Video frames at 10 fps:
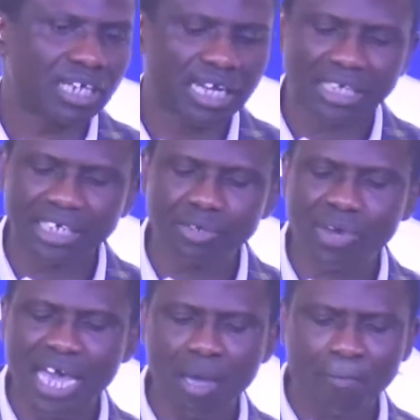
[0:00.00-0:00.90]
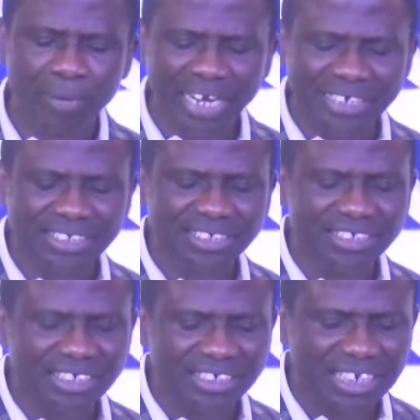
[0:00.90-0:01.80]
And anywhere a
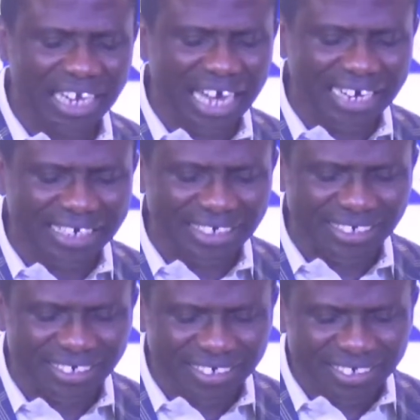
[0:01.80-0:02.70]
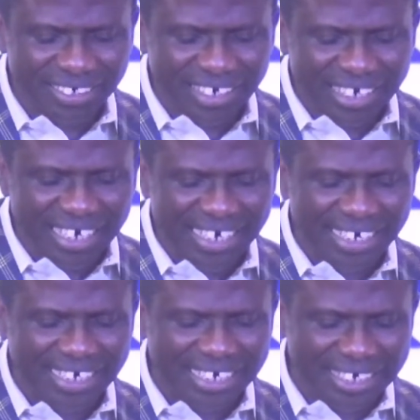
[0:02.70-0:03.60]
blessing is lacking, a
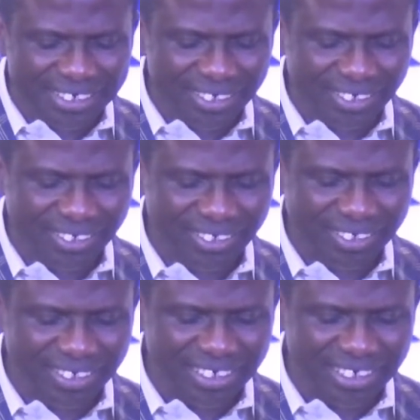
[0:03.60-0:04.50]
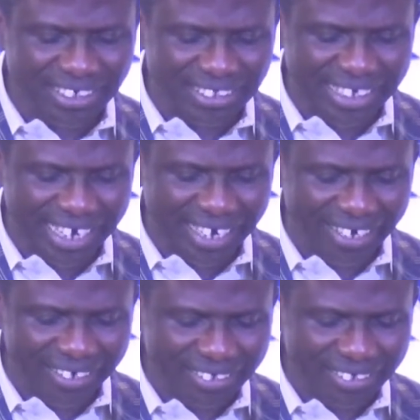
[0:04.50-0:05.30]
curse is there.